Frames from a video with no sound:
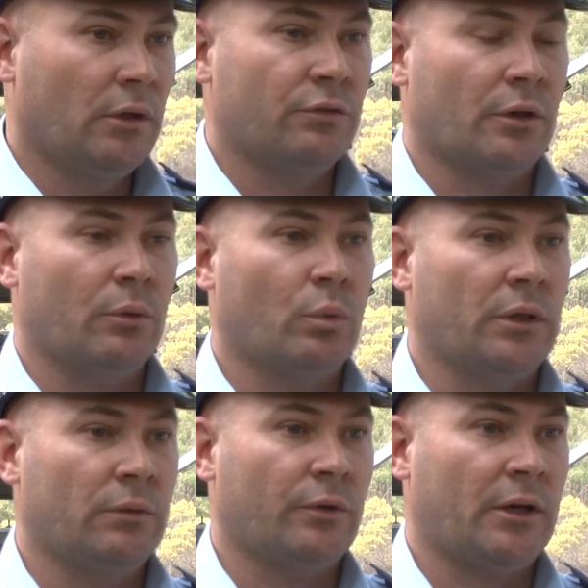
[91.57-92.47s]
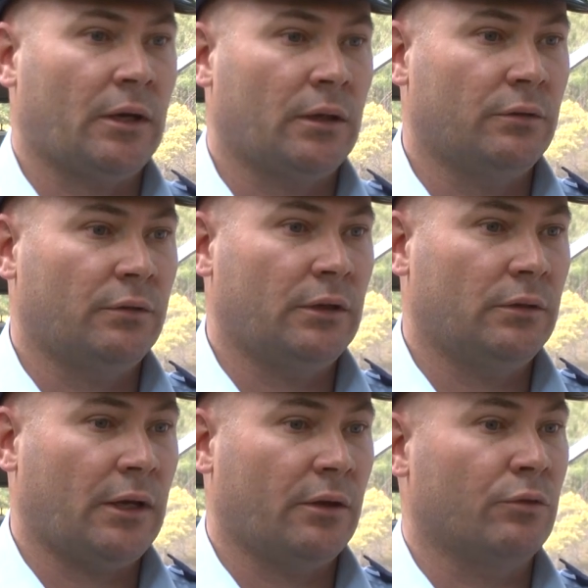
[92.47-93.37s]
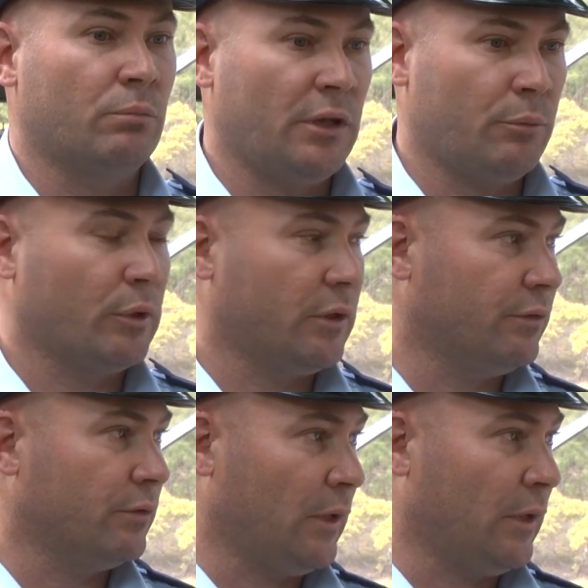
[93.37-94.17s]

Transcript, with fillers: So we've uh, detailed as many police